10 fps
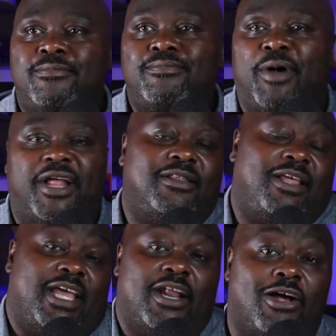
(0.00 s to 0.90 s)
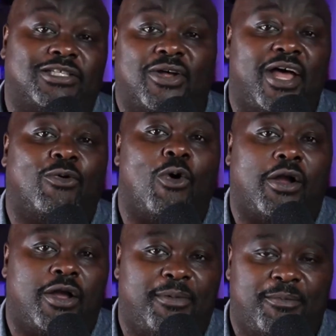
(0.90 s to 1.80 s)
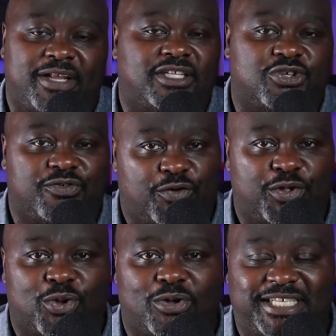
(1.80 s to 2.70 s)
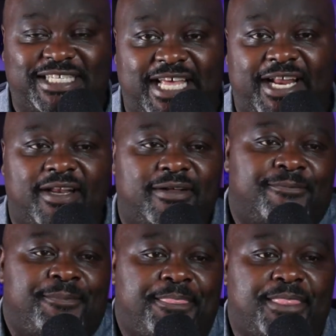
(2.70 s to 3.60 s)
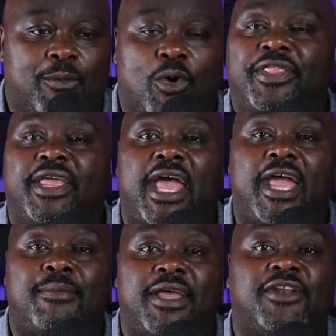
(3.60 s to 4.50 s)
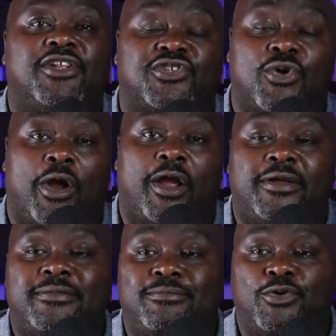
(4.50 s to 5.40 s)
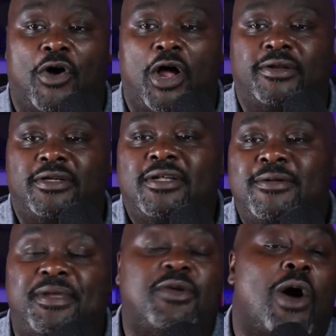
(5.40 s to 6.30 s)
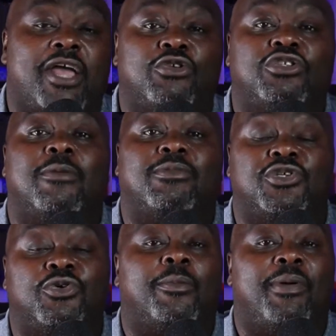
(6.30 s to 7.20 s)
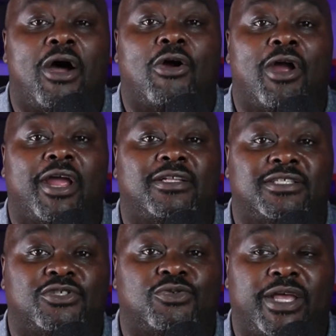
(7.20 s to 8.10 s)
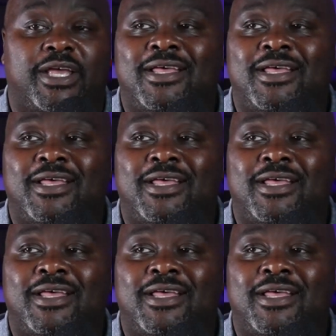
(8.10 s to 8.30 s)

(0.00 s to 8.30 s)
But the kid also had to walk up and make the 2 free throws. He did it. They won the game. End of story. Move on. BYU's number 2 in the power rankings this week.